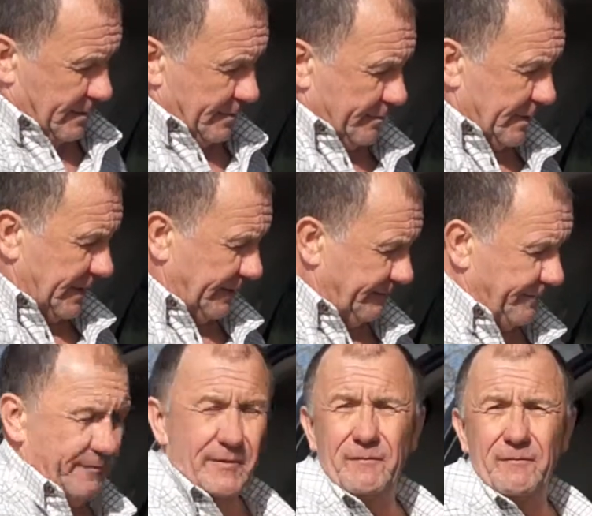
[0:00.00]
But if
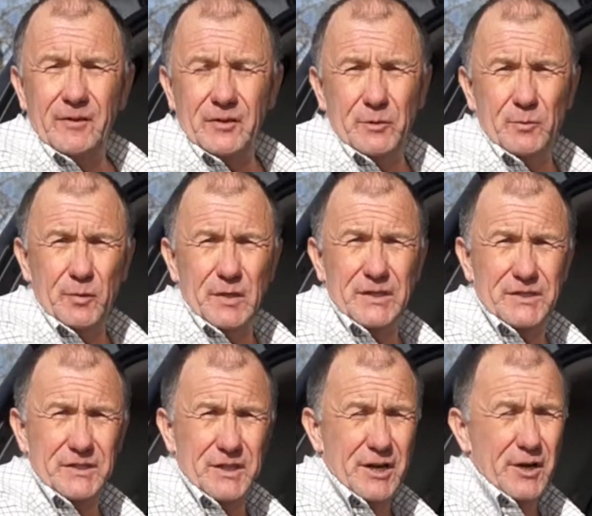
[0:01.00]
for some
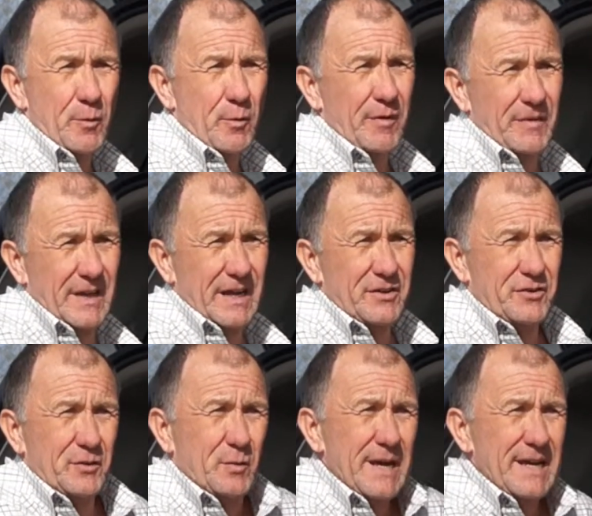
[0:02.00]
reason you don't want the
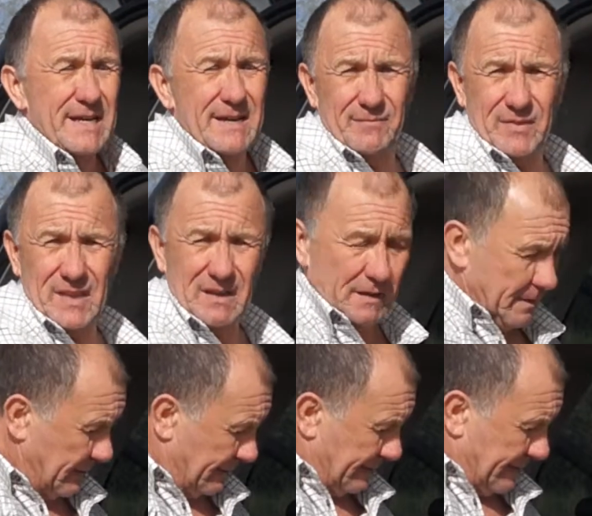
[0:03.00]
extra weight,
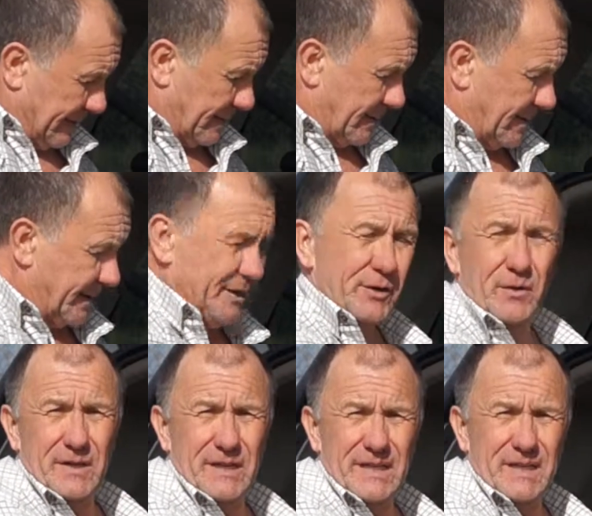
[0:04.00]
you
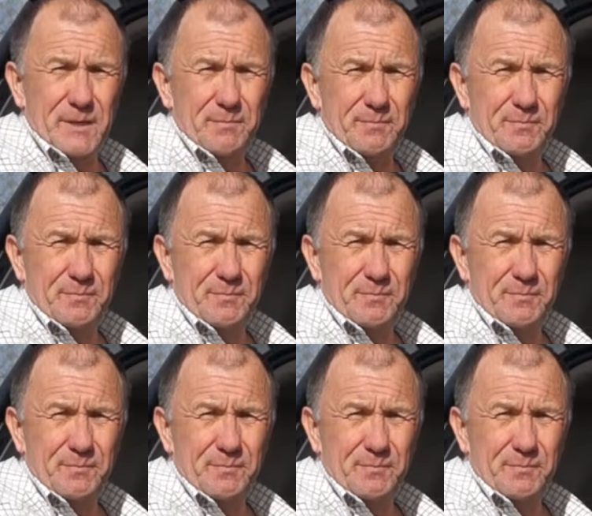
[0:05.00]
don't need them,